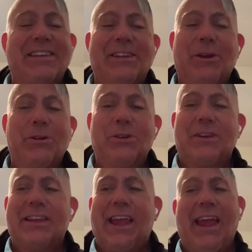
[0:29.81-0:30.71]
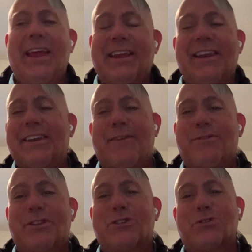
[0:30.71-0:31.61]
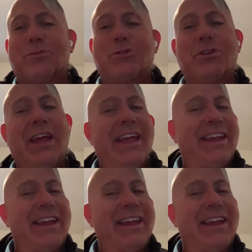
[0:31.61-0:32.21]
you know, you can't get enough of the scripture,